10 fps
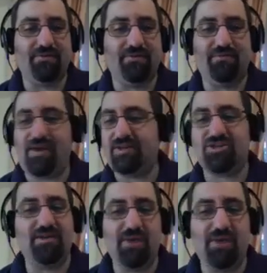
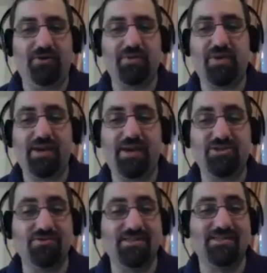HTML on the page
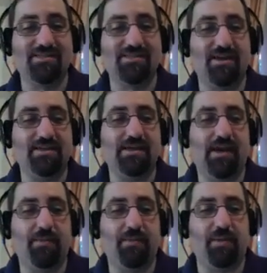uses this ID, I'm
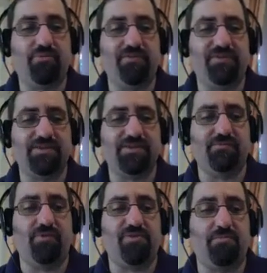going to preface it
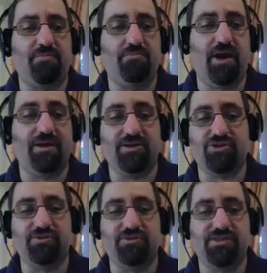with my
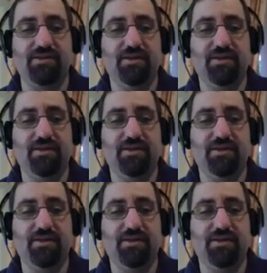initials,